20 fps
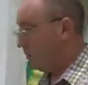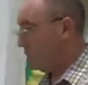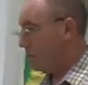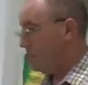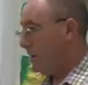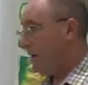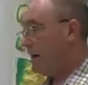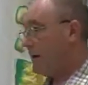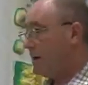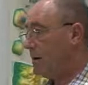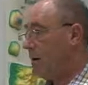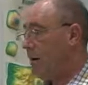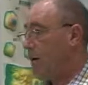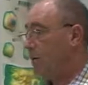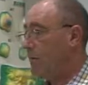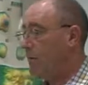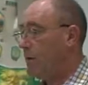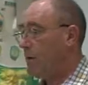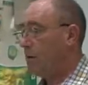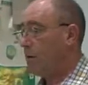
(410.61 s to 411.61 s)
made of
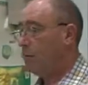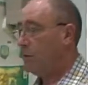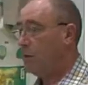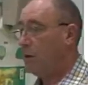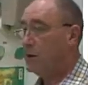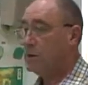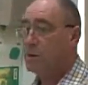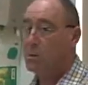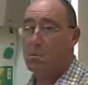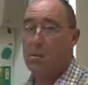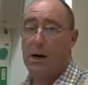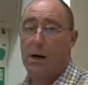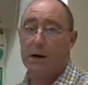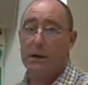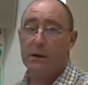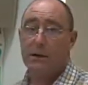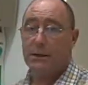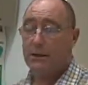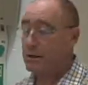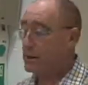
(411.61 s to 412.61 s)
plus and
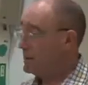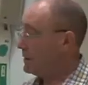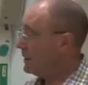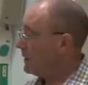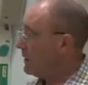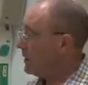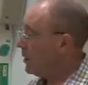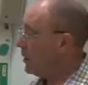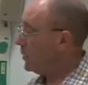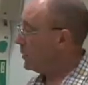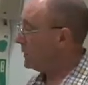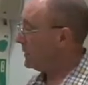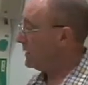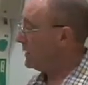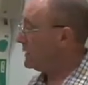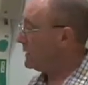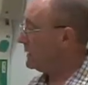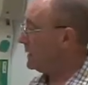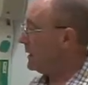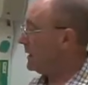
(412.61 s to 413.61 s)
minus. It's holding it
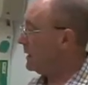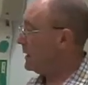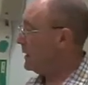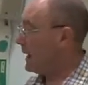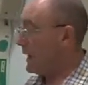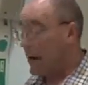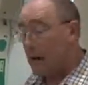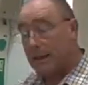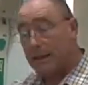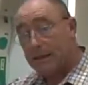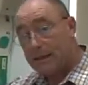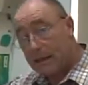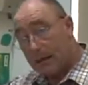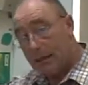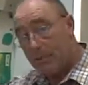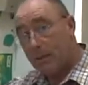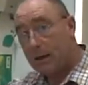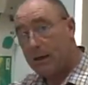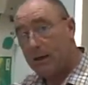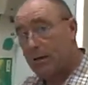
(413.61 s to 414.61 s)
together and
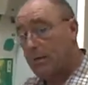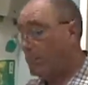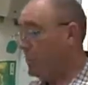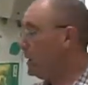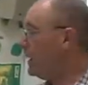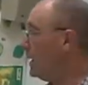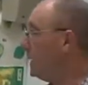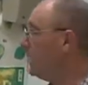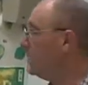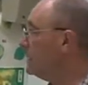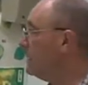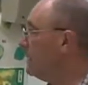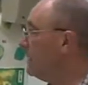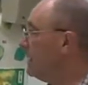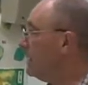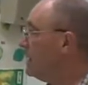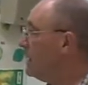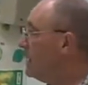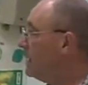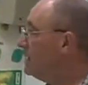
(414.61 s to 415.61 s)
keeping it apart.
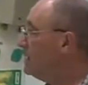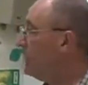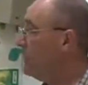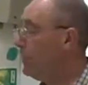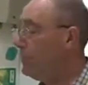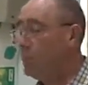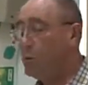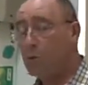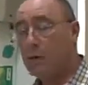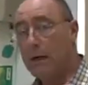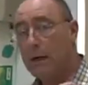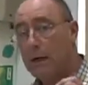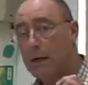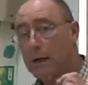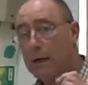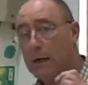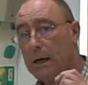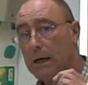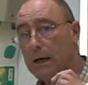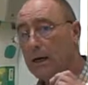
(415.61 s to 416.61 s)
If I put
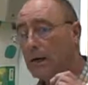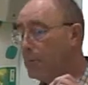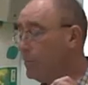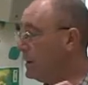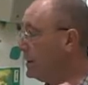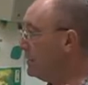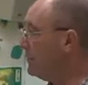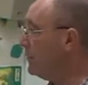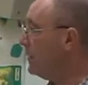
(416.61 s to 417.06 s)
a little bit of